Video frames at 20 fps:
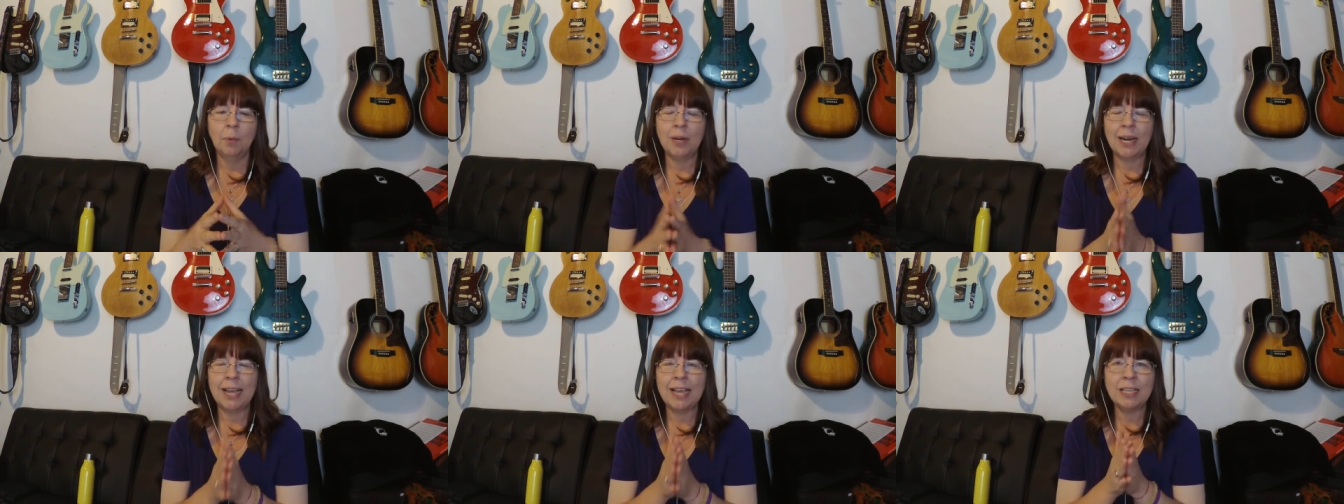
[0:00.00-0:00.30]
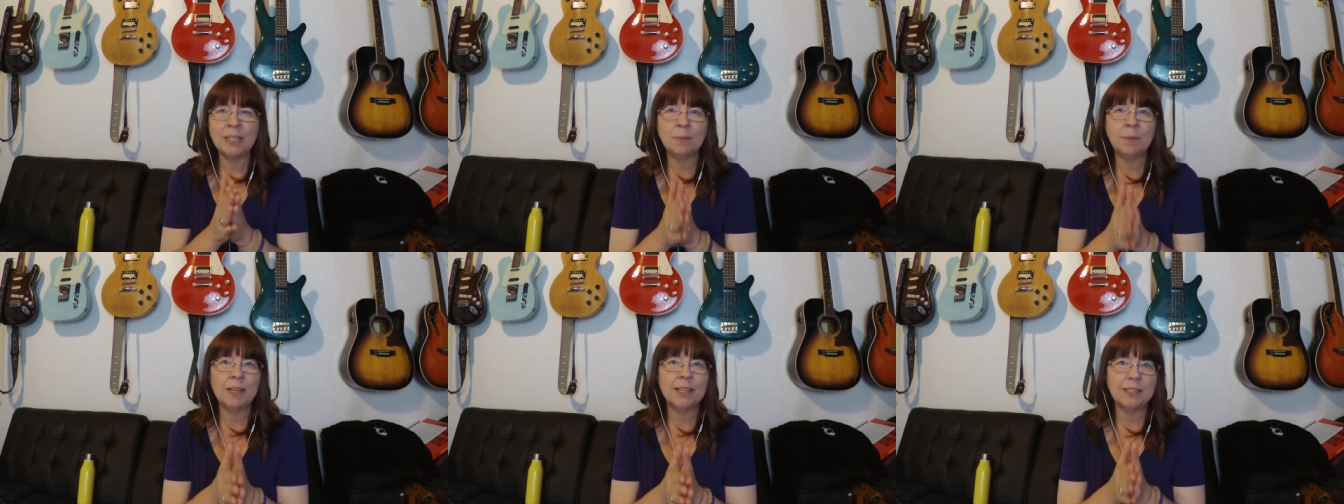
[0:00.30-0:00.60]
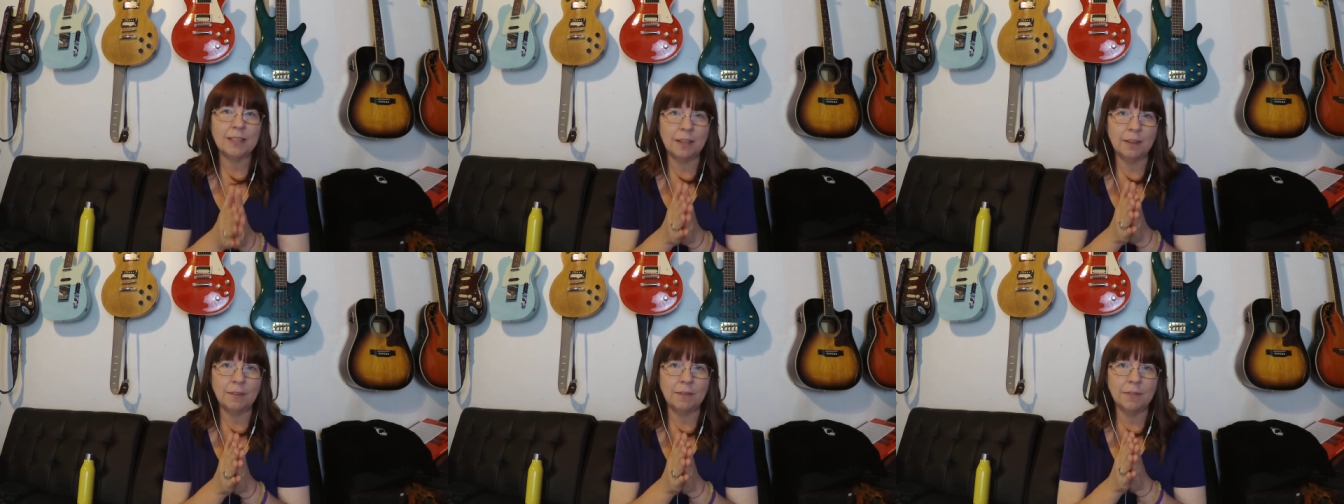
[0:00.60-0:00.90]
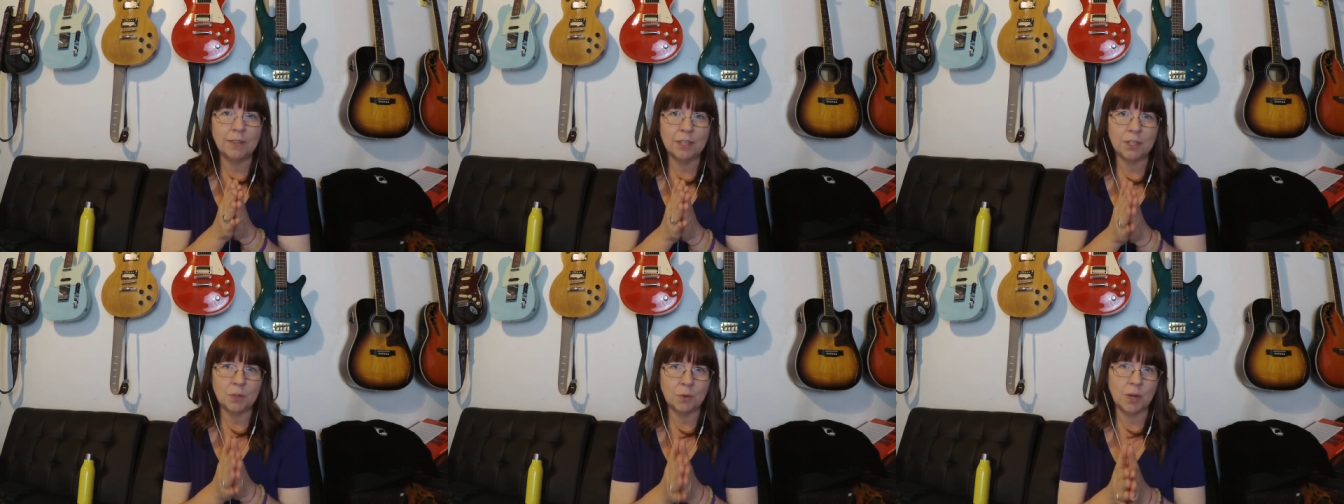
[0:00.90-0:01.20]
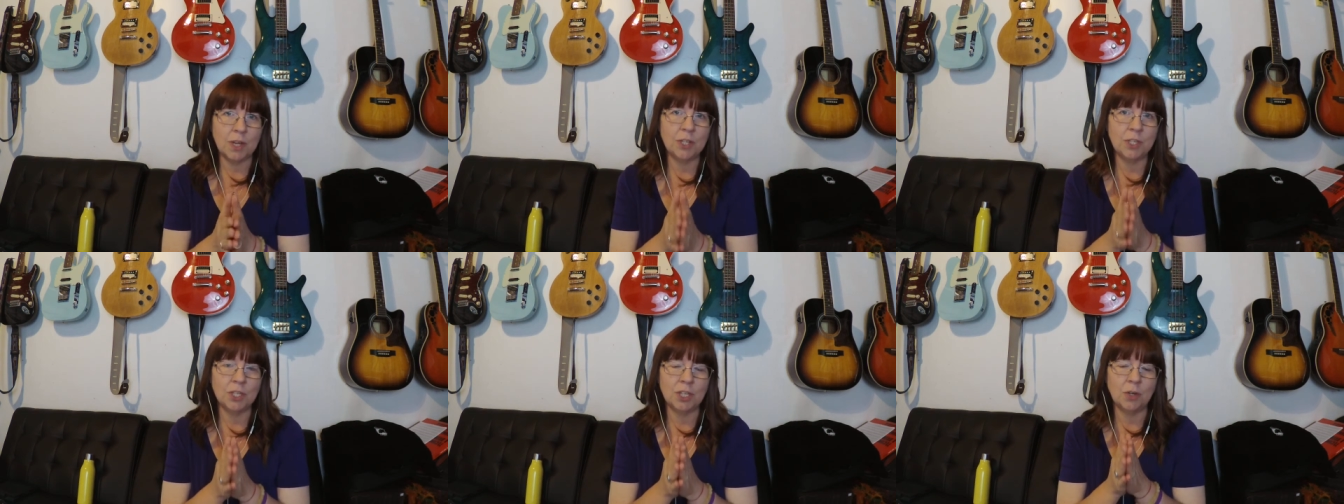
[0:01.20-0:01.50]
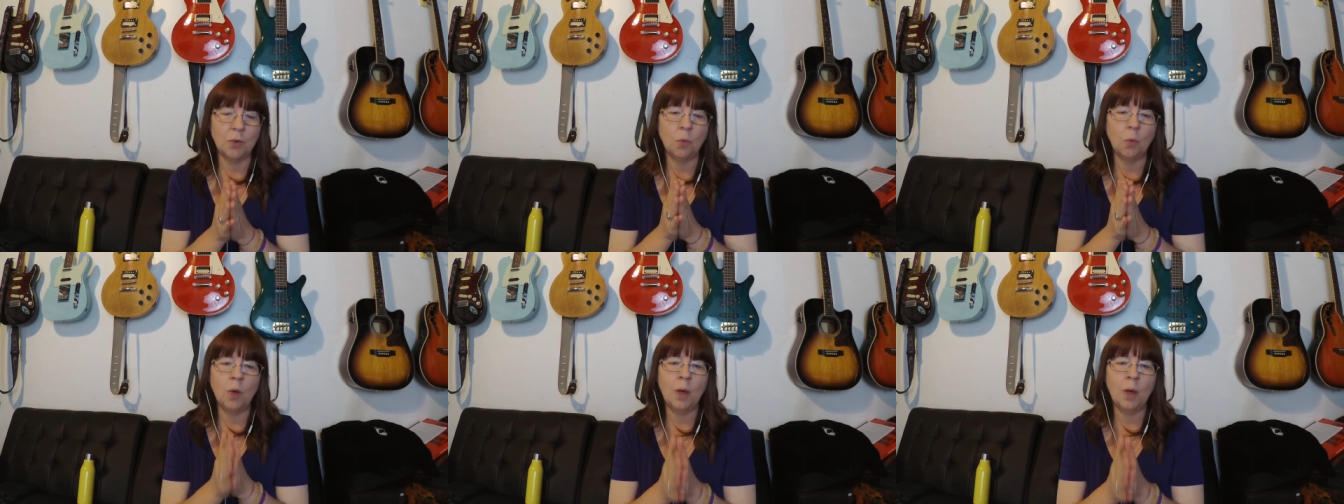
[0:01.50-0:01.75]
when I ask myself this question,